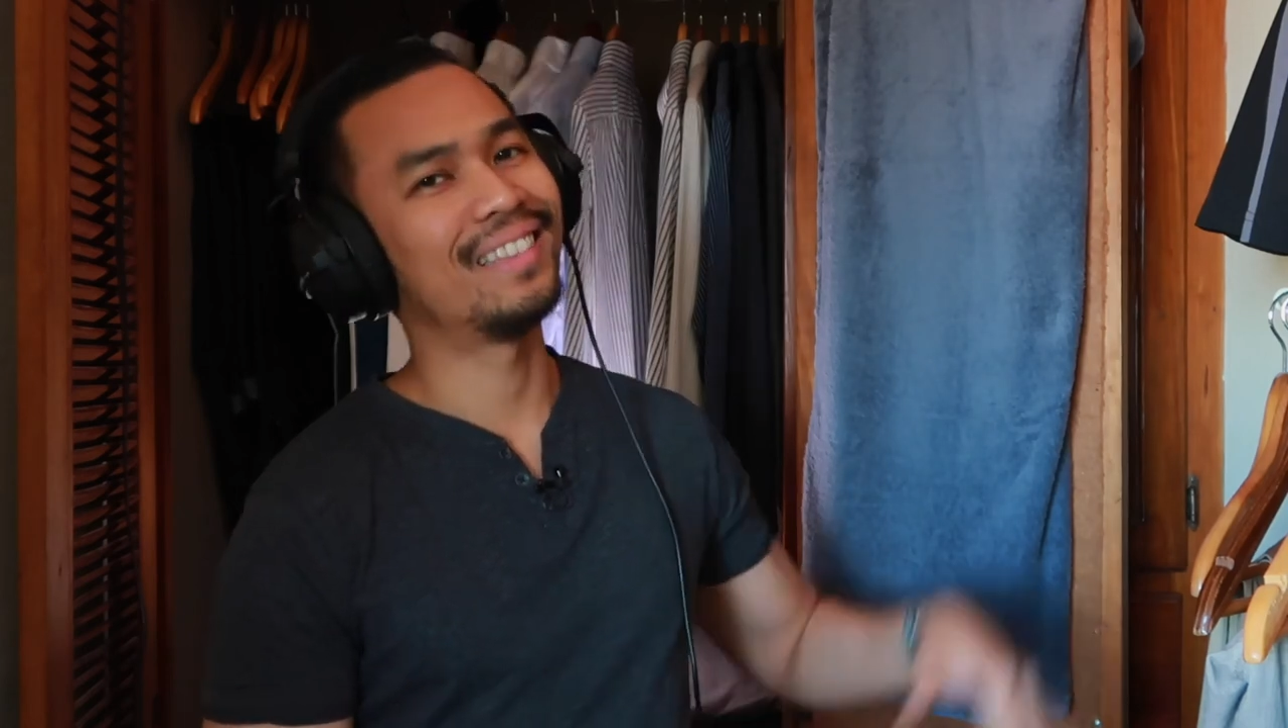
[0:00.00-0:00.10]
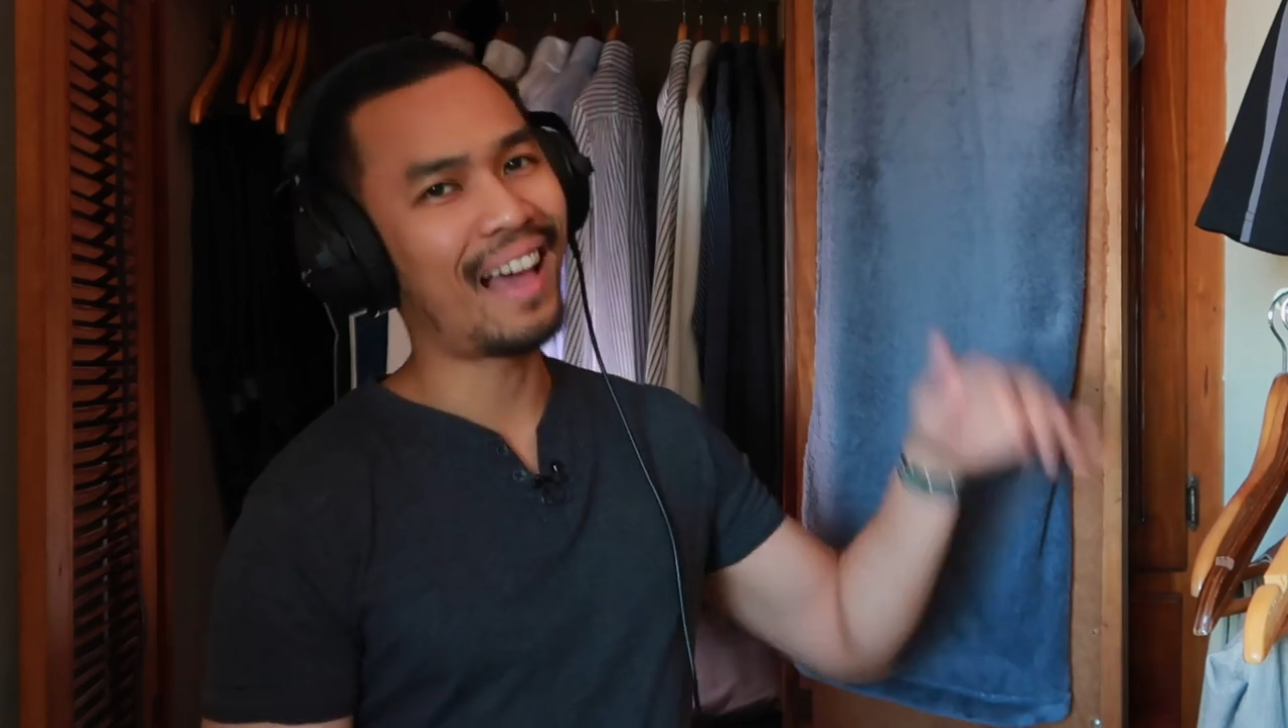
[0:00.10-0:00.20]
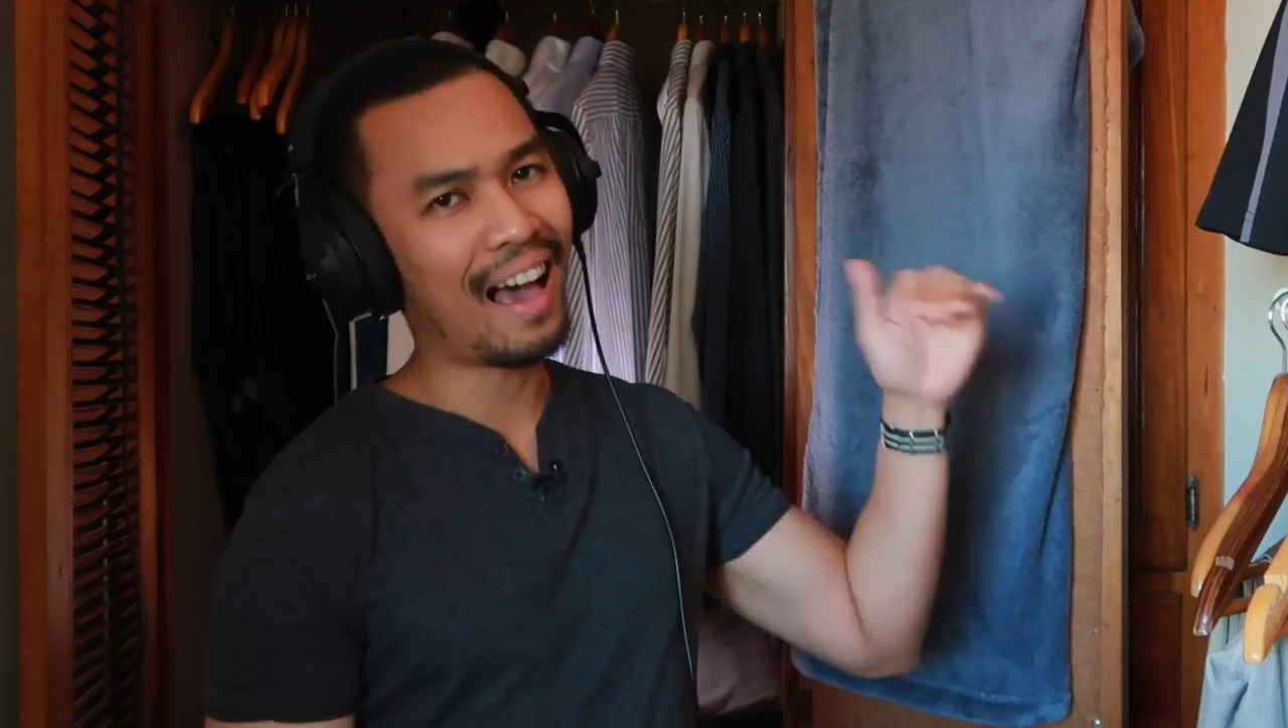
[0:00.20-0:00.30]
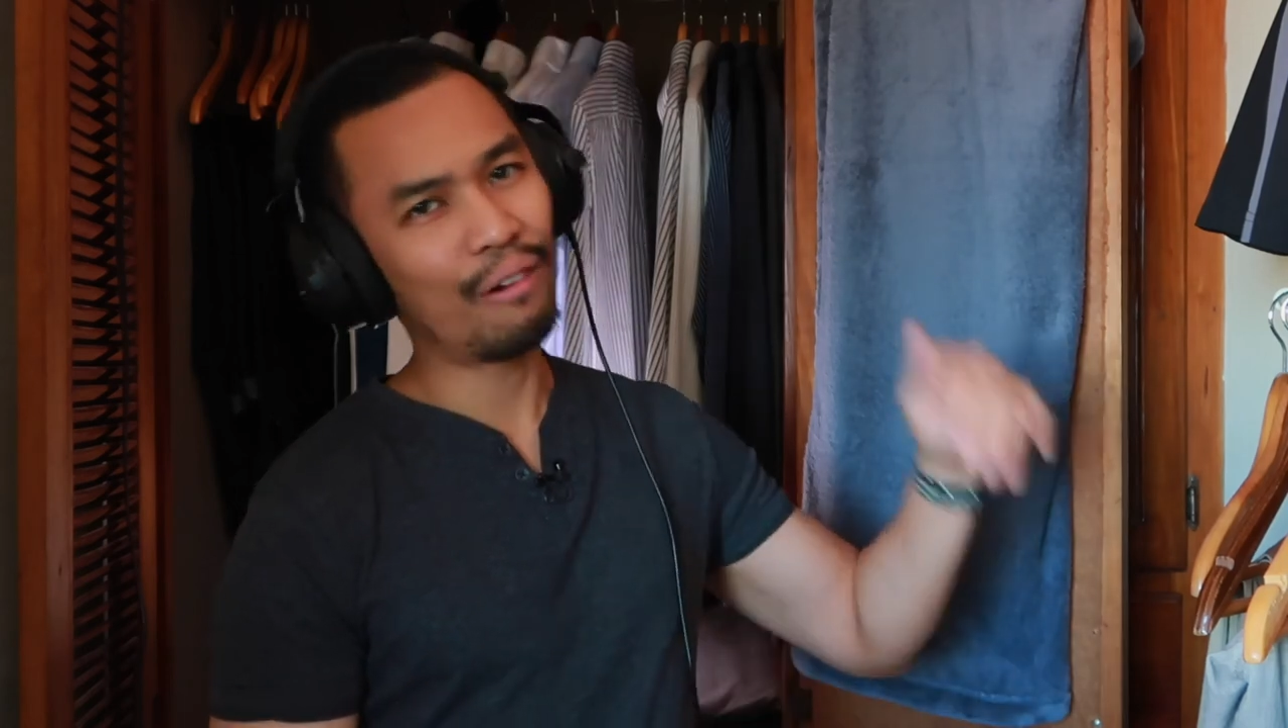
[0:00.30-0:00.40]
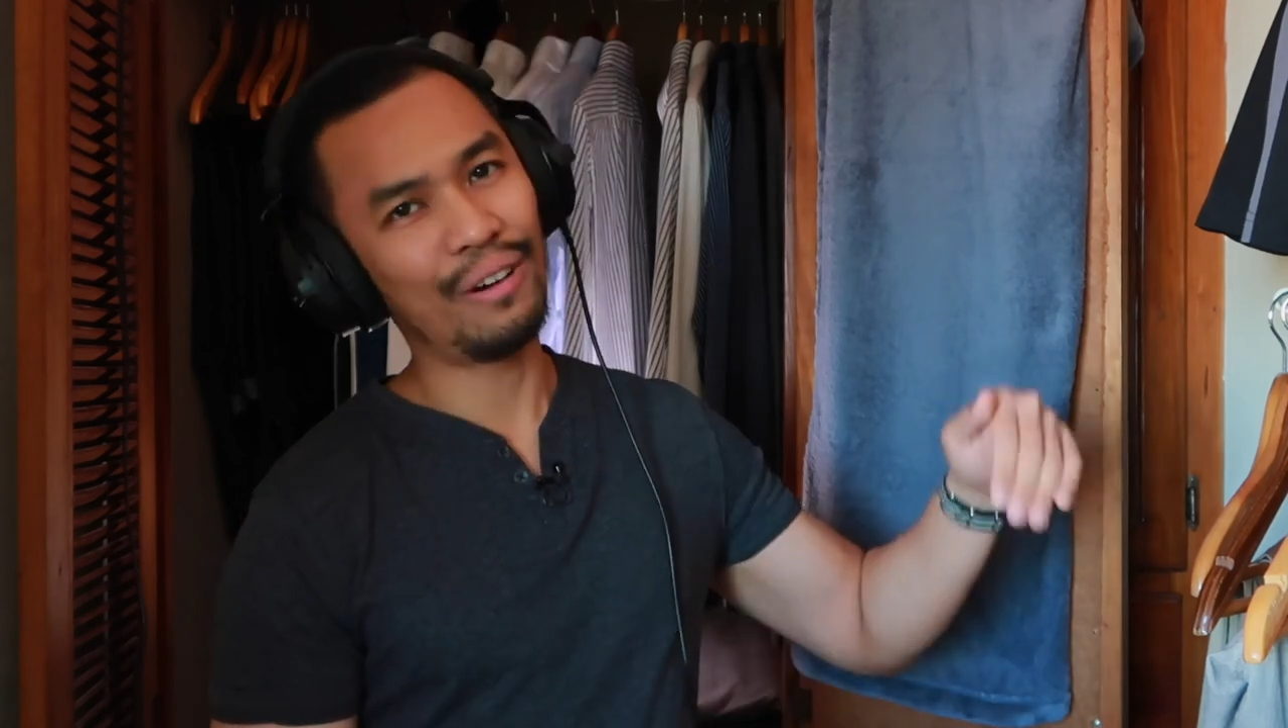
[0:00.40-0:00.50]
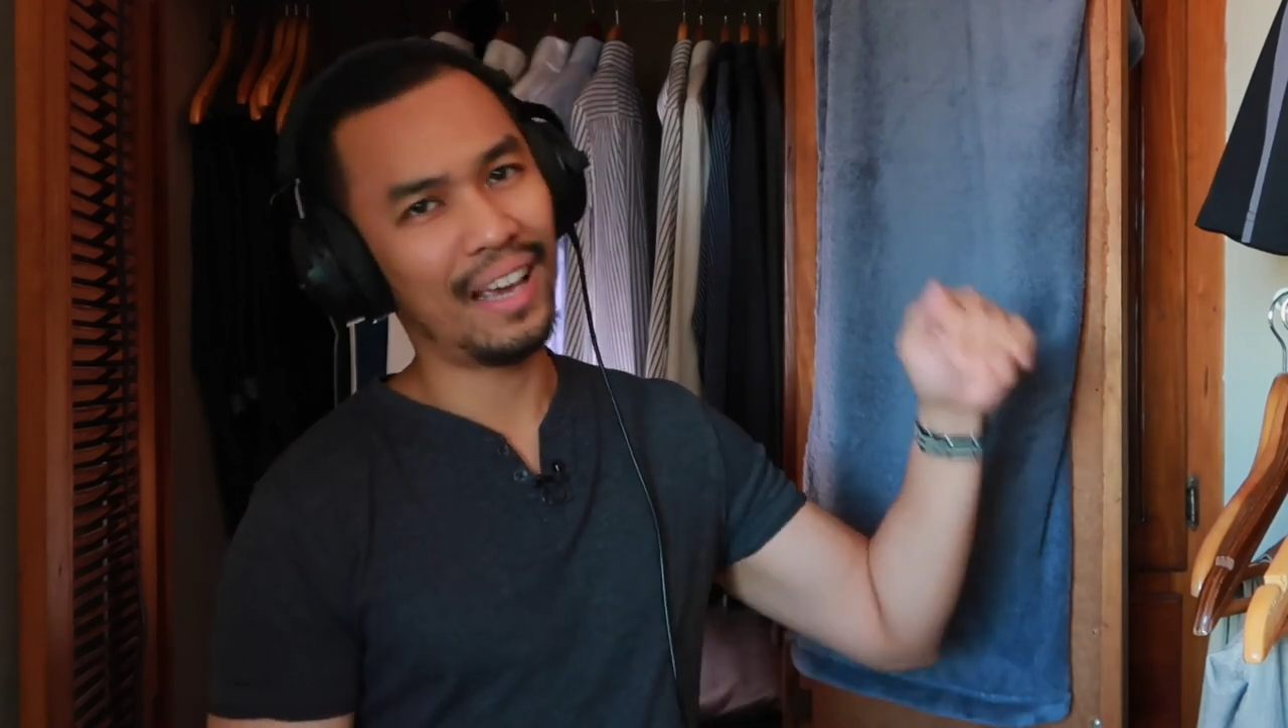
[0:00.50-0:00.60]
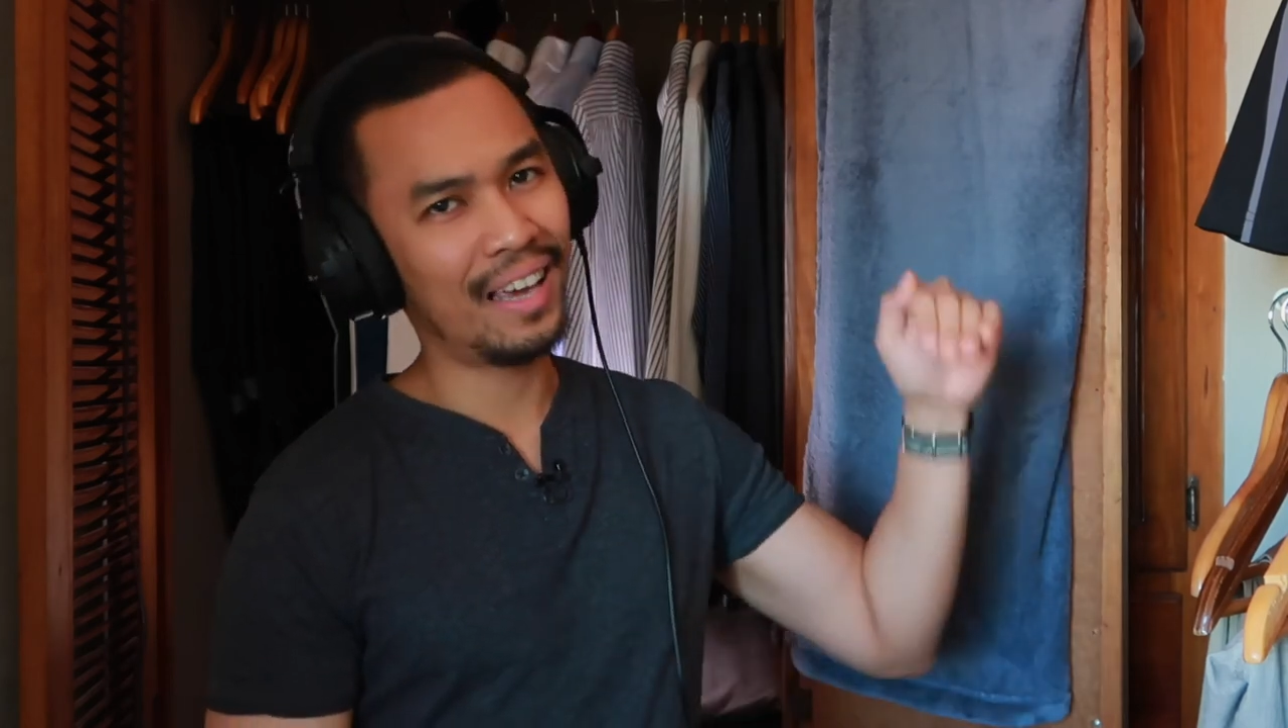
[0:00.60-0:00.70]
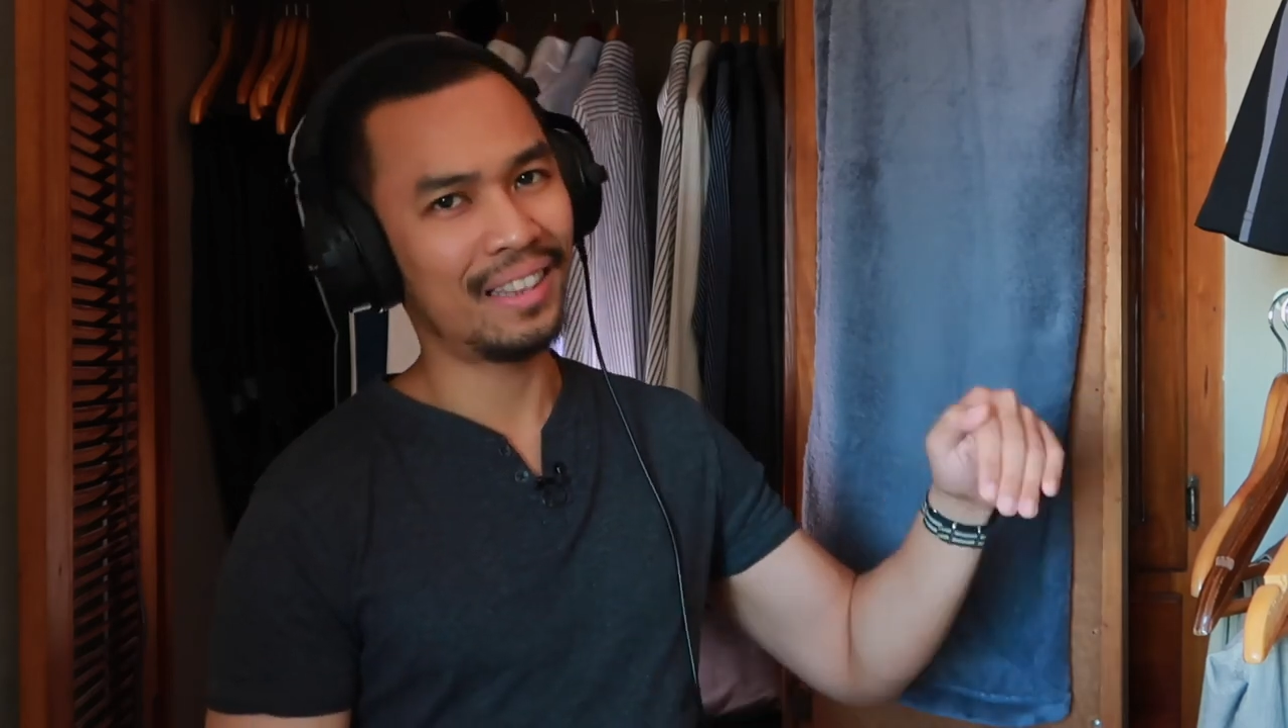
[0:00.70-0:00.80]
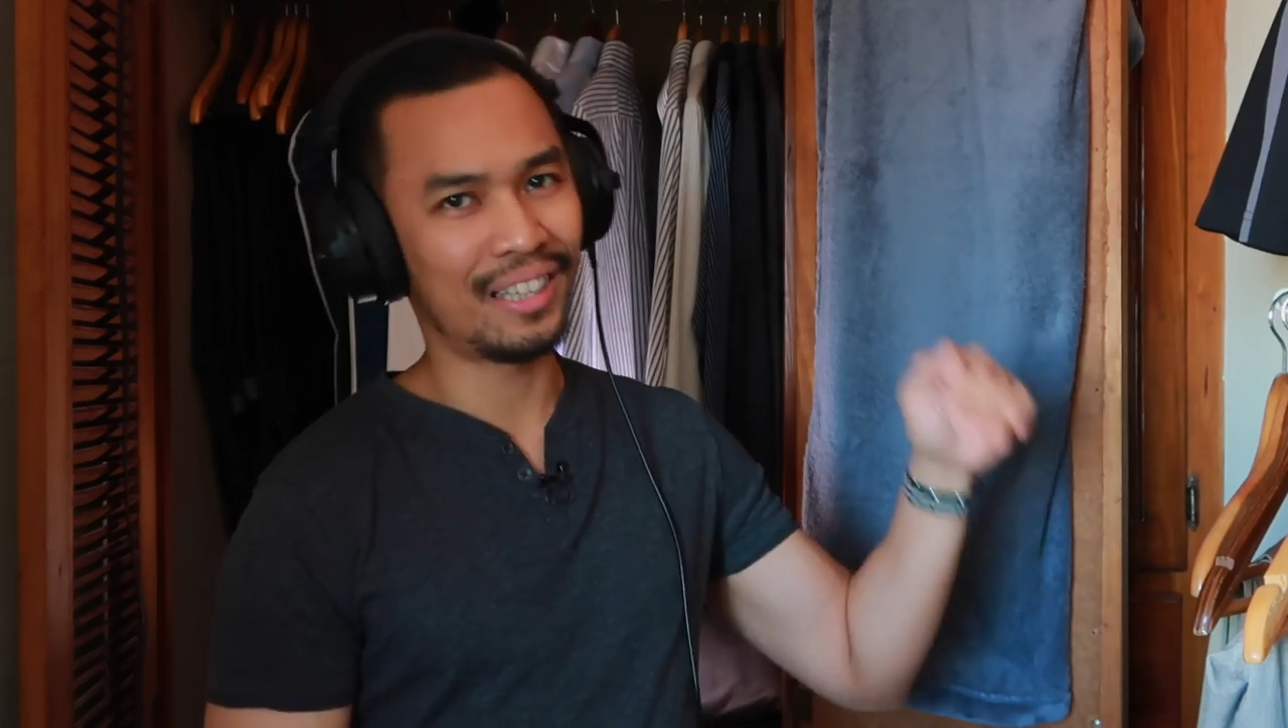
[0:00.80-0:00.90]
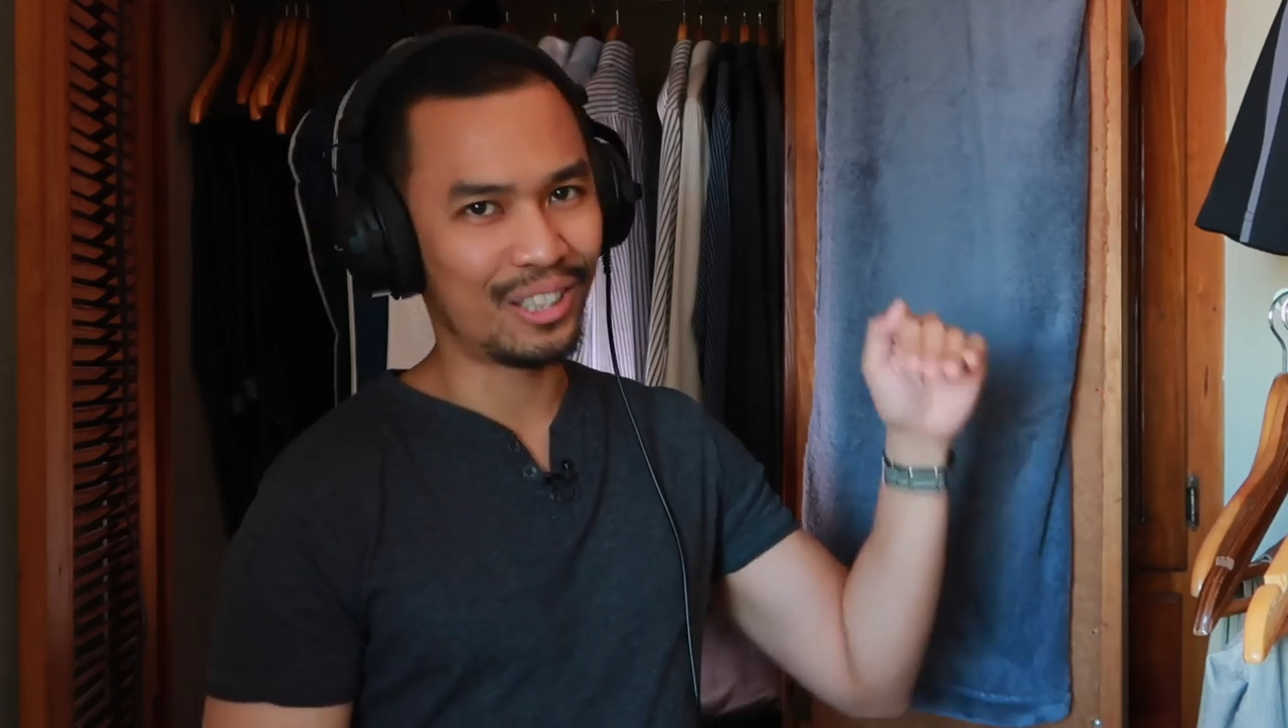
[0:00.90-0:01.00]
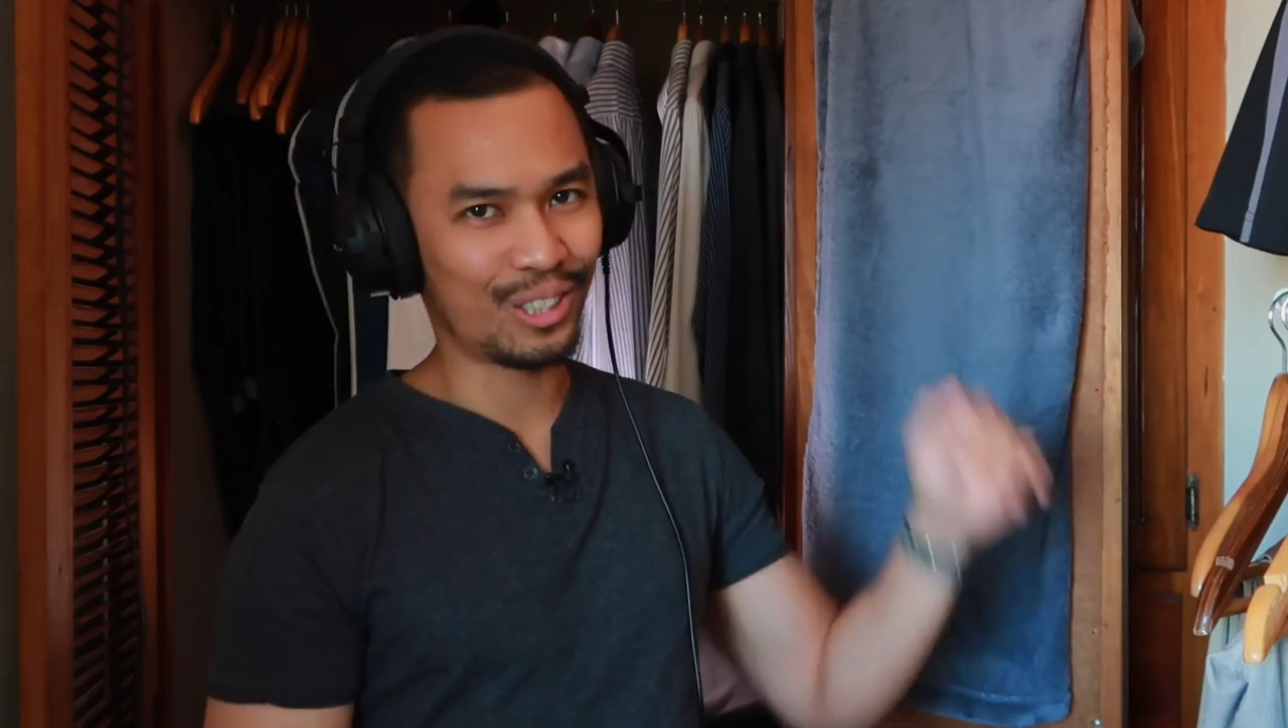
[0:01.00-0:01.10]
down in the